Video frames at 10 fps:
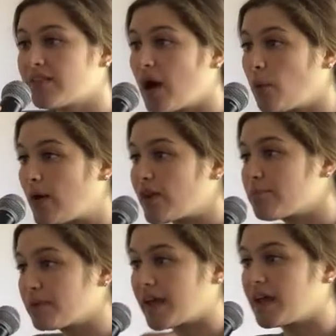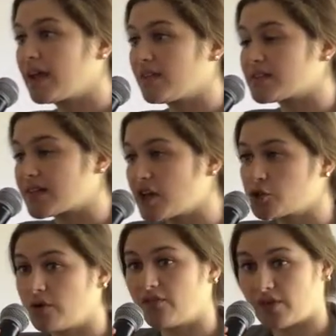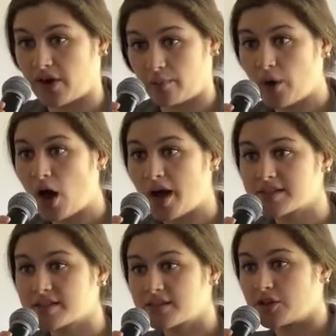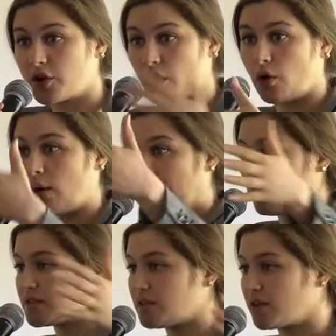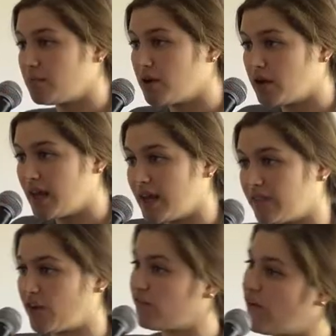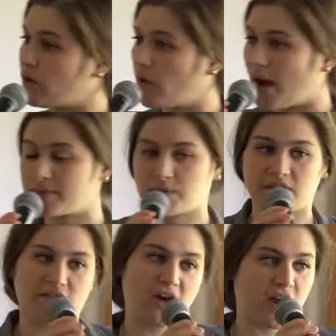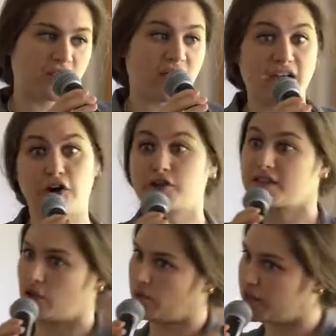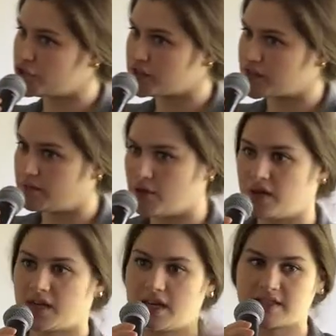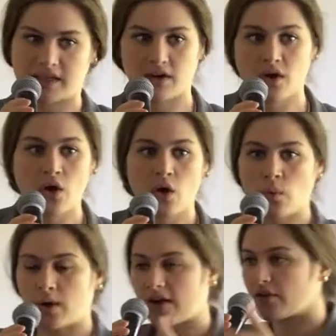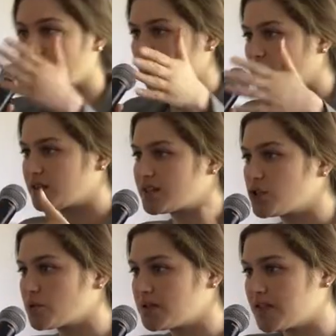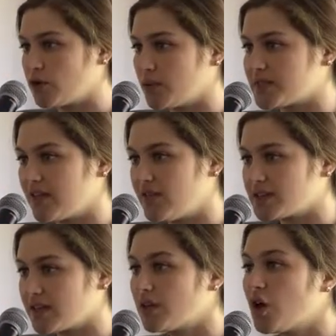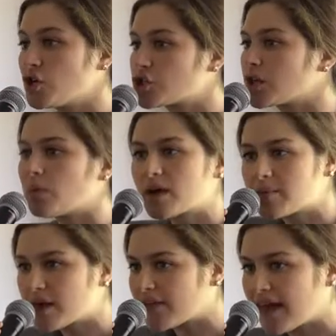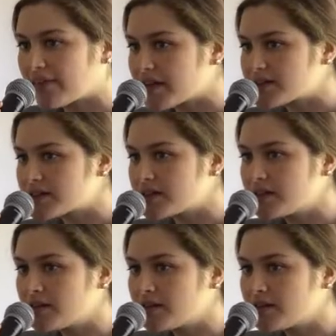that when they're planning the schedule for their boss to go out to the community and get their photo ops with the firefighters and the religious communities and whatever constituency groups they visit, shouldn't we be on that list?